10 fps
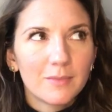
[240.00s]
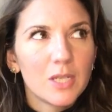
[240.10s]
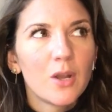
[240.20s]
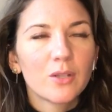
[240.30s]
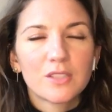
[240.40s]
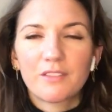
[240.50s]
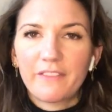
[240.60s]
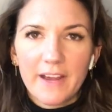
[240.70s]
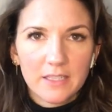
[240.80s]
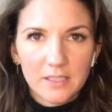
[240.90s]
lots of
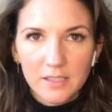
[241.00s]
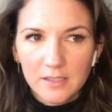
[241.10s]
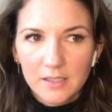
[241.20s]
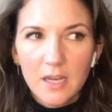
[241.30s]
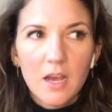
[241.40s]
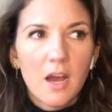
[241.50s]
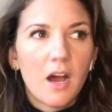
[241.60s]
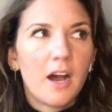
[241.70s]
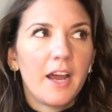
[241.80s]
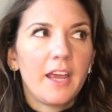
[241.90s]
factors.
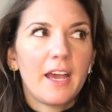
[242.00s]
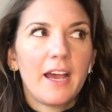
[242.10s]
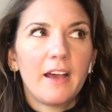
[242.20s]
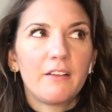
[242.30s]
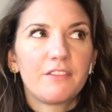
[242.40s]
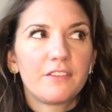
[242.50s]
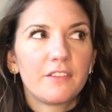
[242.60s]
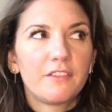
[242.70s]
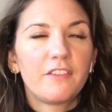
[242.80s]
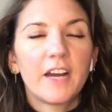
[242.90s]
I have
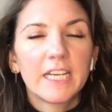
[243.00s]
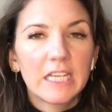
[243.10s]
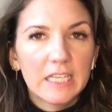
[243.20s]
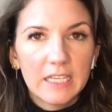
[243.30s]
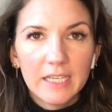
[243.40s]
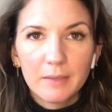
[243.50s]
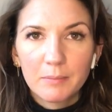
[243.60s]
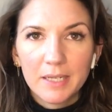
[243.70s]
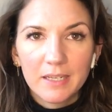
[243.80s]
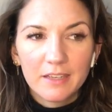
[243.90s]
finally
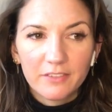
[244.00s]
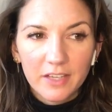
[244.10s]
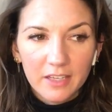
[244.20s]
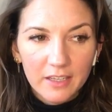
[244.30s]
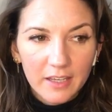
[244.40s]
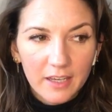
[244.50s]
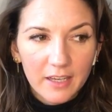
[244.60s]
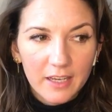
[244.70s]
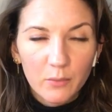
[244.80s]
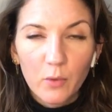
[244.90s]
been living
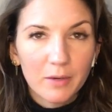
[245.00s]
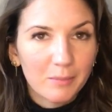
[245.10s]
in one